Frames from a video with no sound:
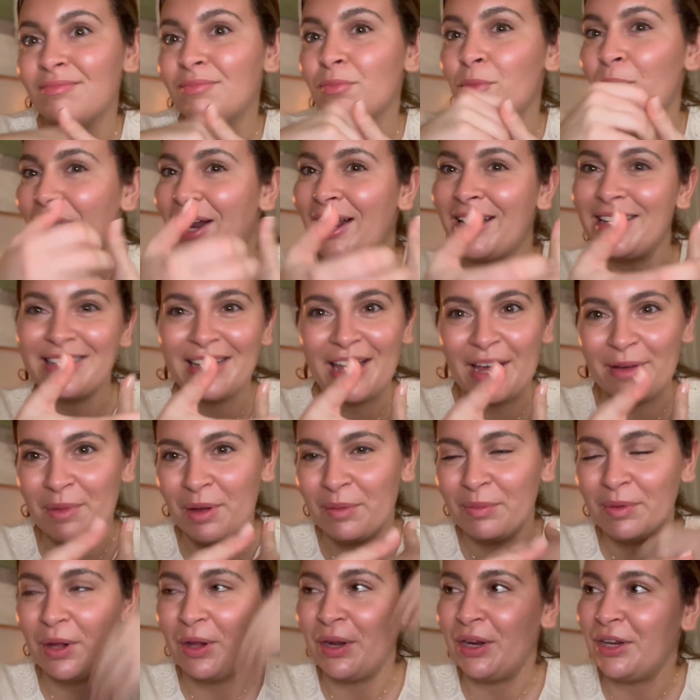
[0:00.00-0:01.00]
when I say I'm
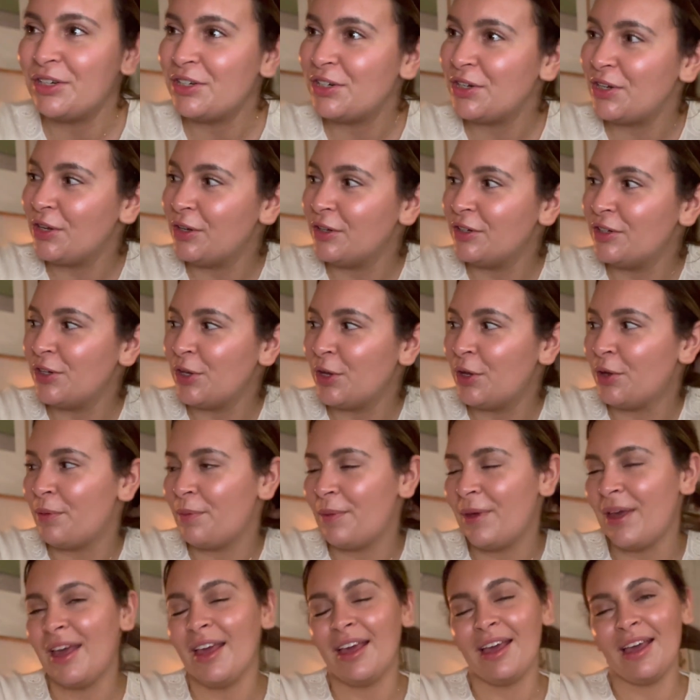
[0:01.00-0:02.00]
uploading to YouTube,
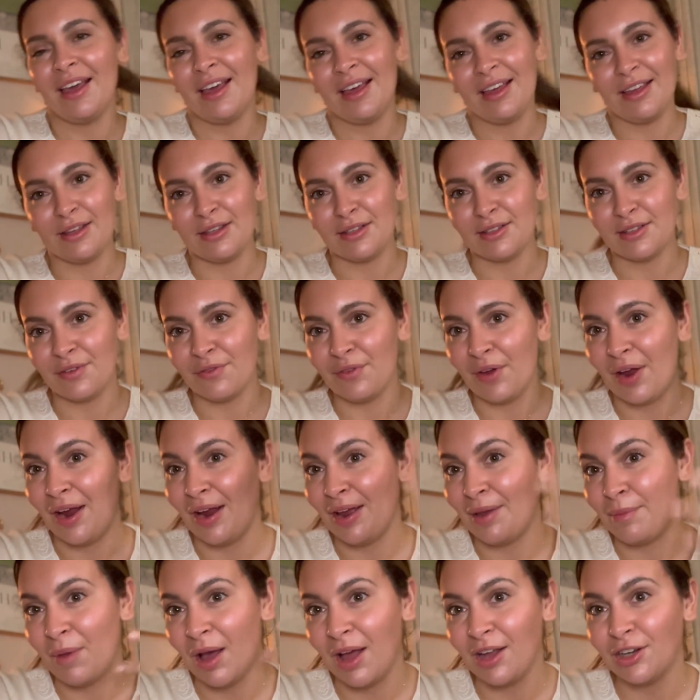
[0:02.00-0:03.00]
it is very
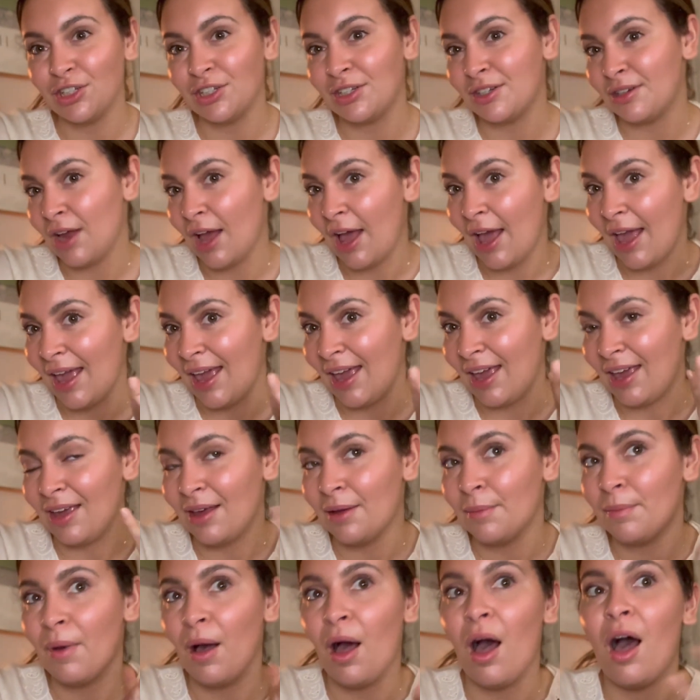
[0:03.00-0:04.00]
much a
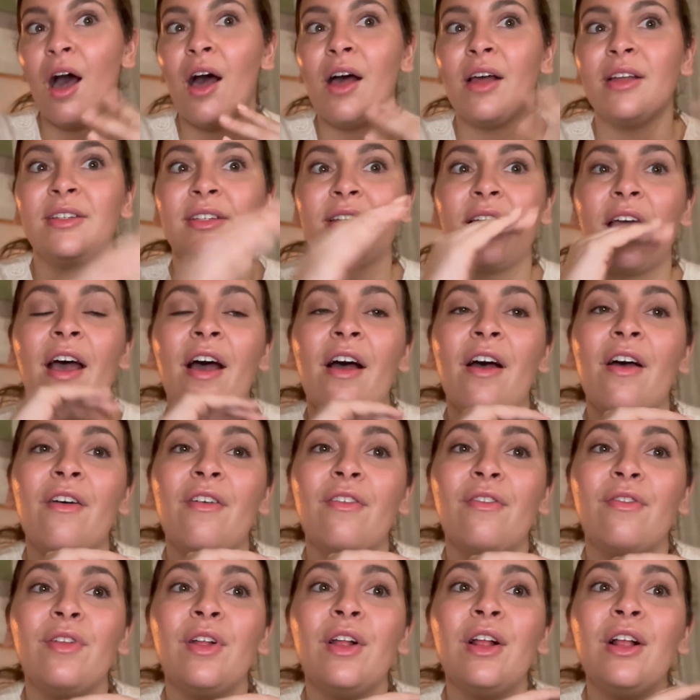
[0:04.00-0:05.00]
part
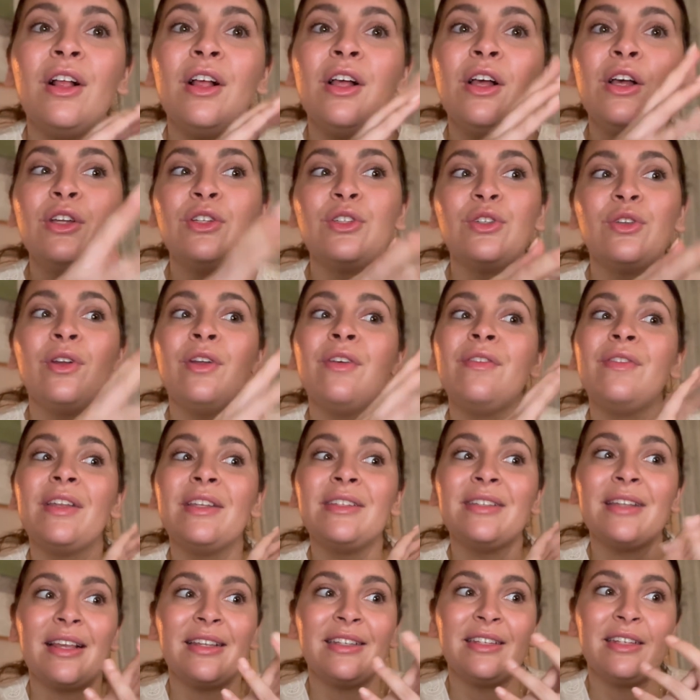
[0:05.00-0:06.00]
of sort of the
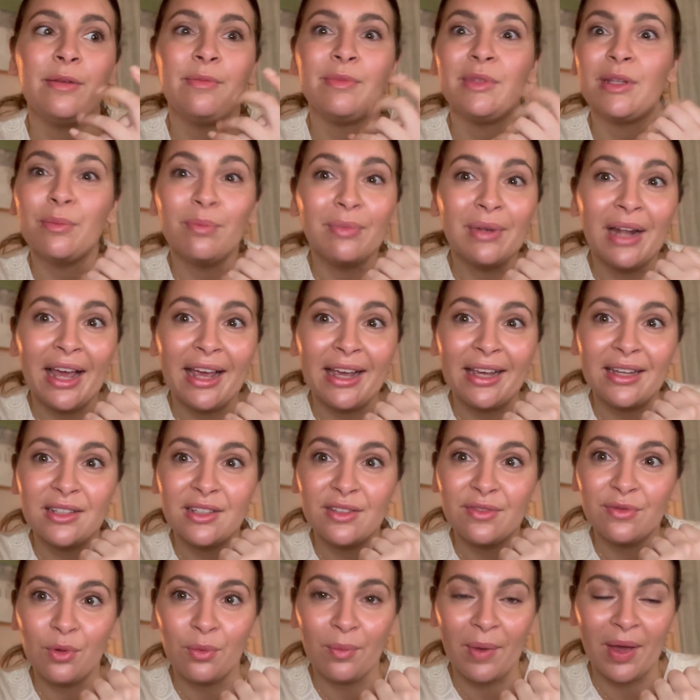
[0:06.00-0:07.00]
systems in place
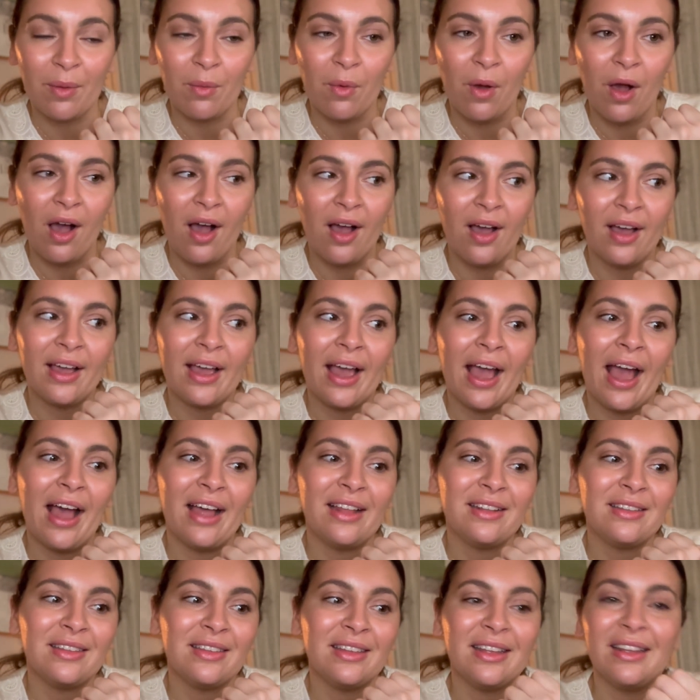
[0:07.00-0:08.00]
for my work
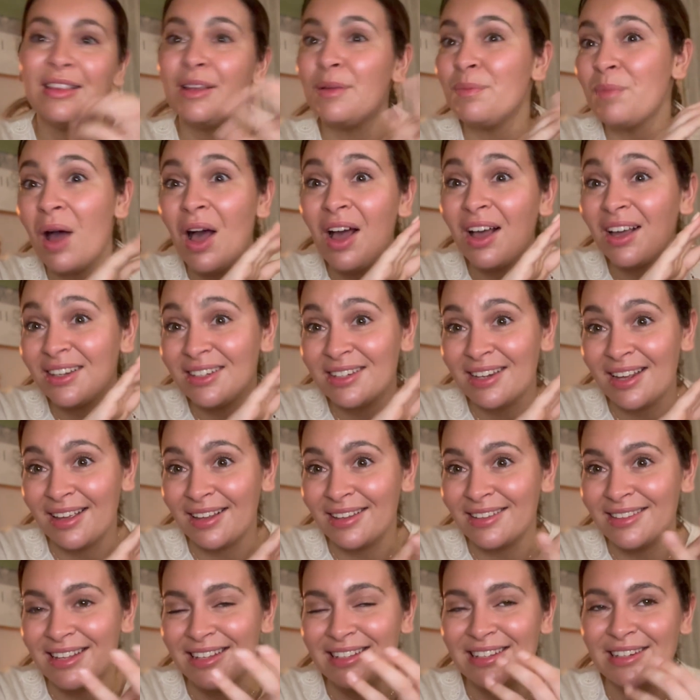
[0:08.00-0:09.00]
and the marketing
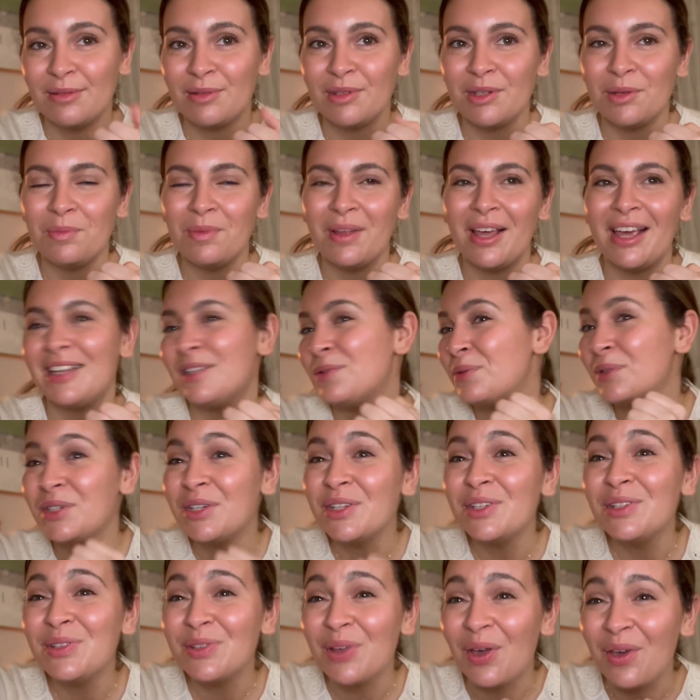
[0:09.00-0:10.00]
systems in place, which
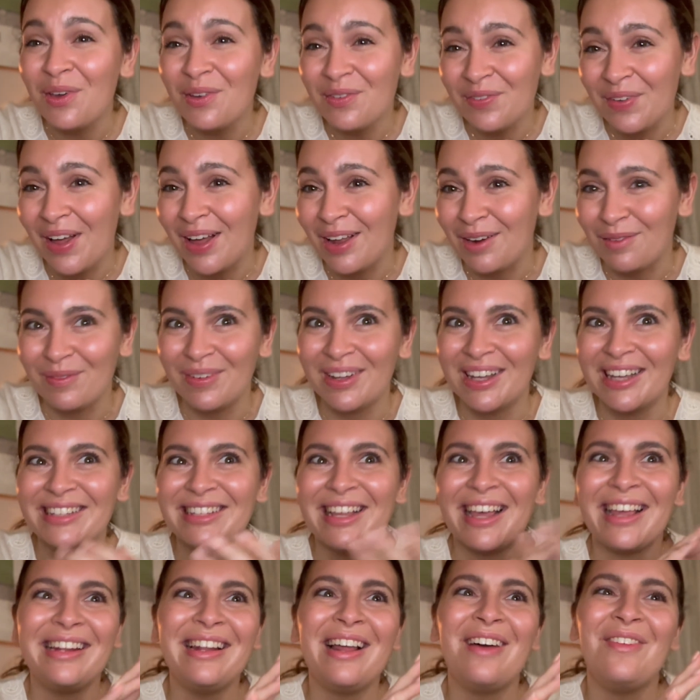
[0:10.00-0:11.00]
is so fun because
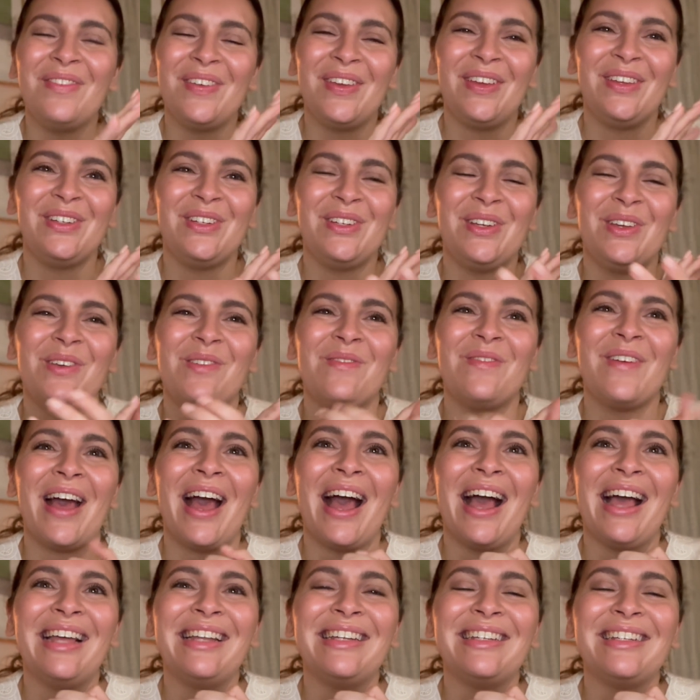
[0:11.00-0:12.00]
I love YouTube
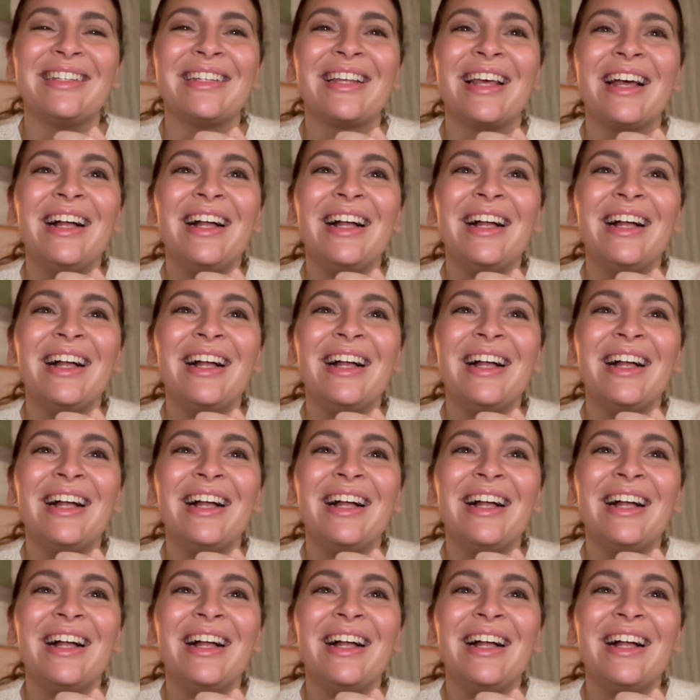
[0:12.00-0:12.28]
and